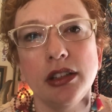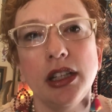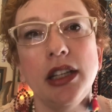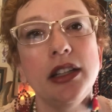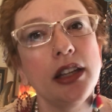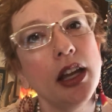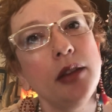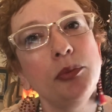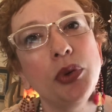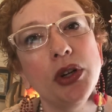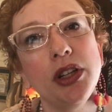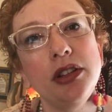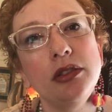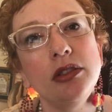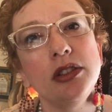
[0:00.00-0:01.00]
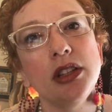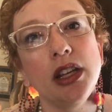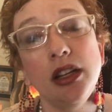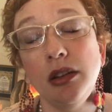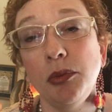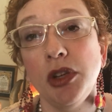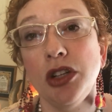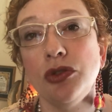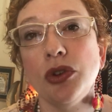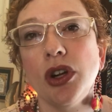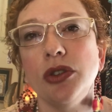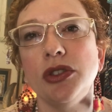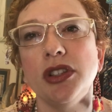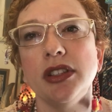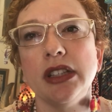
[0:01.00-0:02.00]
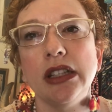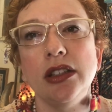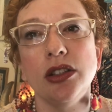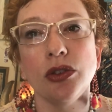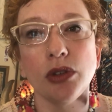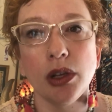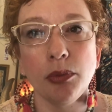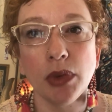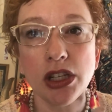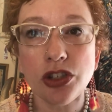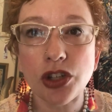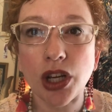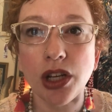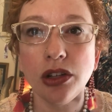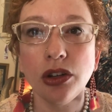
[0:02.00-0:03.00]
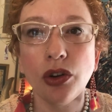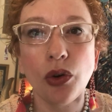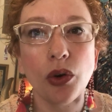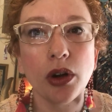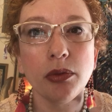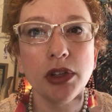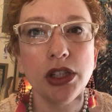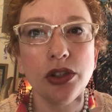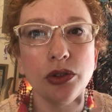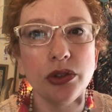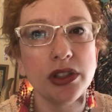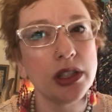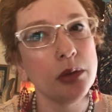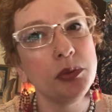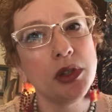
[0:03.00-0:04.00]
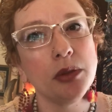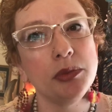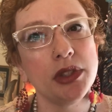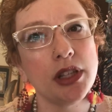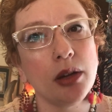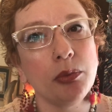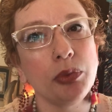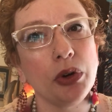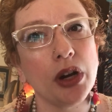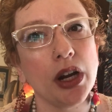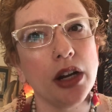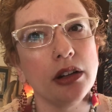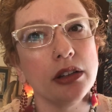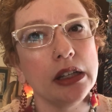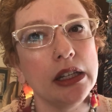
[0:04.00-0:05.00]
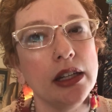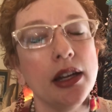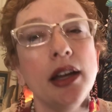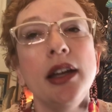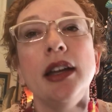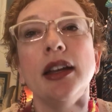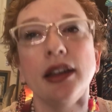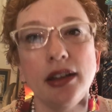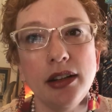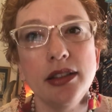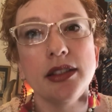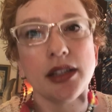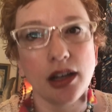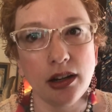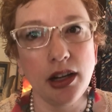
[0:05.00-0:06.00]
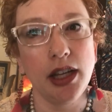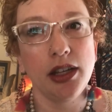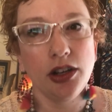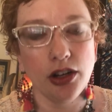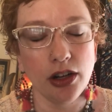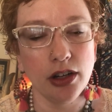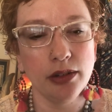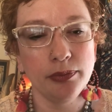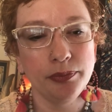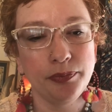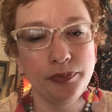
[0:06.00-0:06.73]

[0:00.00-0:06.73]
It can put endometriosis into remission or reduce symptoms temporarily. It is not a cure.